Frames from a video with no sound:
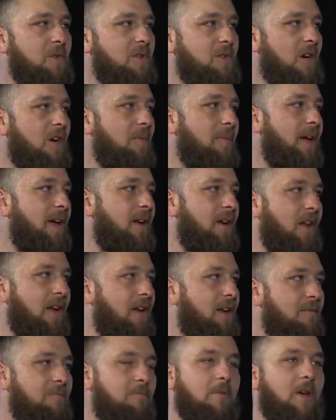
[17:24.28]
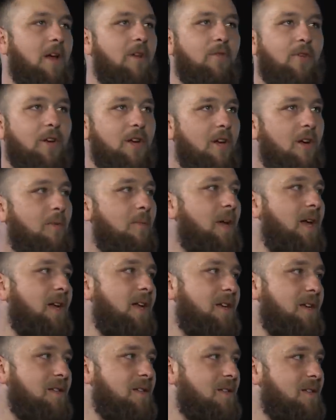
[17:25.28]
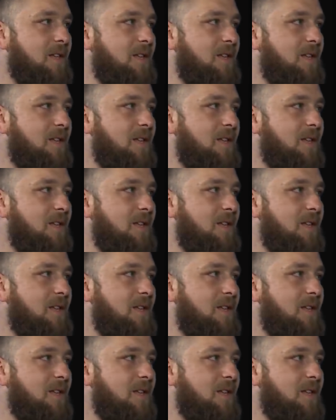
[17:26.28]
young man, like every young man is,